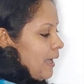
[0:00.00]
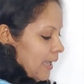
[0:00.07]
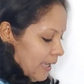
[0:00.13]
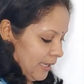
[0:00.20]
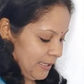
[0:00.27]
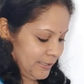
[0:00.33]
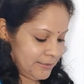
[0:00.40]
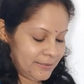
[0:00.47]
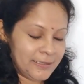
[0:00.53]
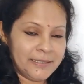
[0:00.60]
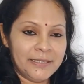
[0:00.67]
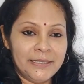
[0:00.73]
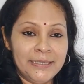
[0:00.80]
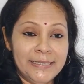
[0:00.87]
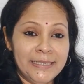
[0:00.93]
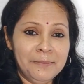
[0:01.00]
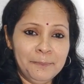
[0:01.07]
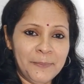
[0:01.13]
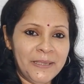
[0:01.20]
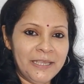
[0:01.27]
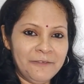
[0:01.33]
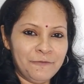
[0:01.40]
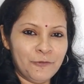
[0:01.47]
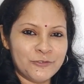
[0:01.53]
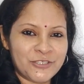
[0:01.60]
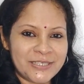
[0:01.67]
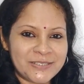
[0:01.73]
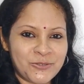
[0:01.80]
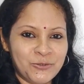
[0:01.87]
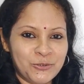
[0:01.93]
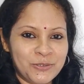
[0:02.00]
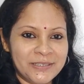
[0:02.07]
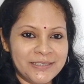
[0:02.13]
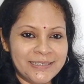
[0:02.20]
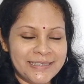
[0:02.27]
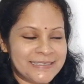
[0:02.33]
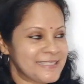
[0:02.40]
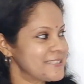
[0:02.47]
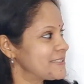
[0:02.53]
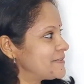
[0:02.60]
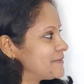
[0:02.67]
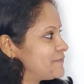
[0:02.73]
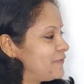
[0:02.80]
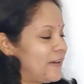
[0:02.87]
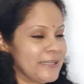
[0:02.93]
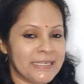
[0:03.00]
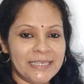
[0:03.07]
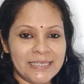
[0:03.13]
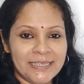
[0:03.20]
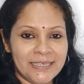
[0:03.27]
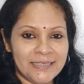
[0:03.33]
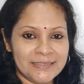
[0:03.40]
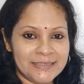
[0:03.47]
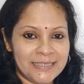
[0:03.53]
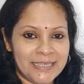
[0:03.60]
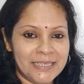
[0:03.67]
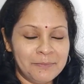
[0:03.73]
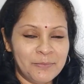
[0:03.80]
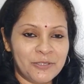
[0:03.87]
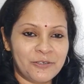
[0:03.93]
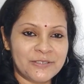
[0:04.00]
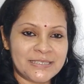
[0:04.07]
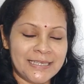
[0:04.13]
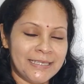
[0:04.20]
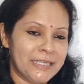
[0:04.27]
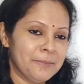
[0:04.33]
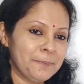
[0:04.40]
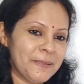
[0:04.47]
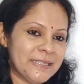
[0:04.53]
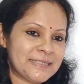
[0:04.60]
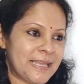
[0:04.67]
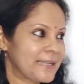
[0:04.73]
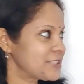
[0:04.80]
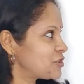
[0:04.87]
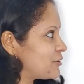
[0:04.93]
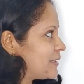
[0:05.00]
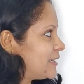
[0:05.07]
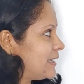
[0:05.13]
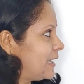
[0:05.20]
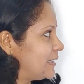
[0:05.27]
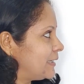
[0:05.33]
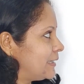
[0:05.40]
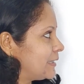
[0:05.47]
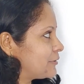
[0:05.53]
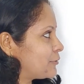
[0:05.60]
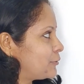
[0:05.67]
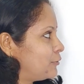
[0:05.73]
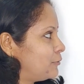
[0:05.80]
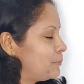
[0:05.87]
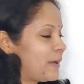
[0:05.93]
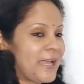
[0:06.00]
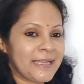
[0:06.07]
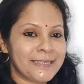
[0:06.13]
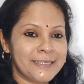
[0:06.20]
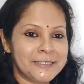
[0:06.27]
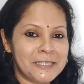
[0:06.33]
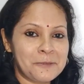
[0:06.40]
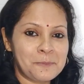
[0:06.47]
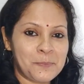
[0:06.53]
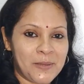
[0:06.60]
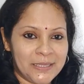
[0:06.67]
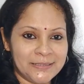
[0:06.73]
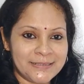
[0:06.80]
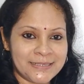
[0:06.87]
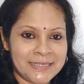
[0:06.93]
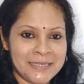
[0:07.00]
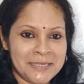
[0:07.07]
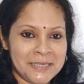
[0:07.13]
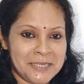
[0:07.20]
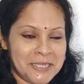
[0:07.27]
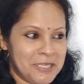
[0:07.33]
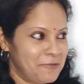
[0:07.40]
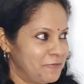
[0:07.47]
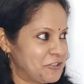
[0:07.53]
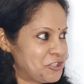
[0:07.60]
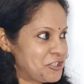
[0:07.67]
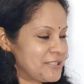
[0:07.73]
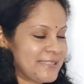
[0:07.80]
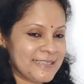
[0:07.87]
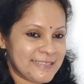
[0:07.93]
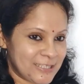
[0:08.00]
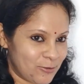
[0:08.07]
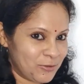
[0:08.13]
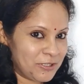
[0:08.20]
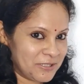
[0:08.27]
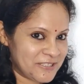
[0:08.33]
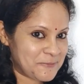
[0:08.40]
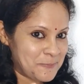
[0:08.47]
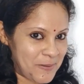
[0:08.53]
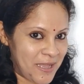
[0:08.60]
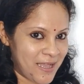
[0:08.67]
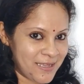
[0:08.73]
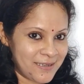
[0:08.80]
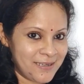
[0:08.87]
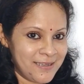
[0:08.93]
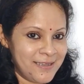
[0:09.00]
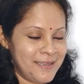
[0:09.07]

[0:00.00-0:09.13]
And EMP, if you just Google, it's funny thing because EMP is actually an electromagnetic pulse which sends out a spark.